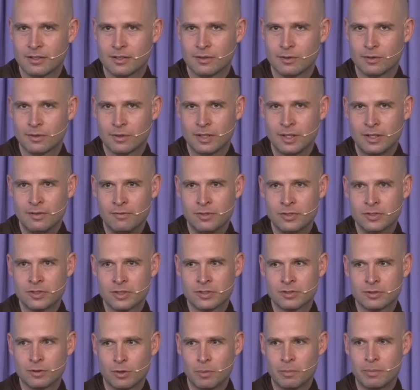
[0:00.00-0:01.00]
even
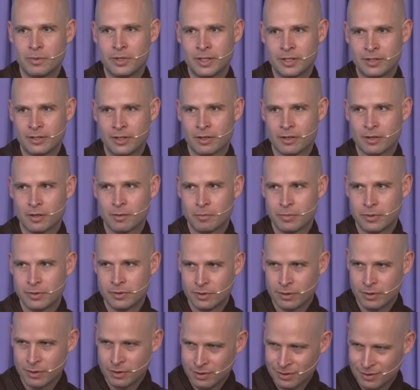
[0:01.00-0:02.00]
just opening their
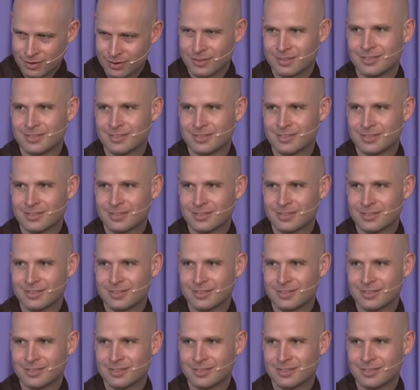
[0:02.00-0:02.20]
computer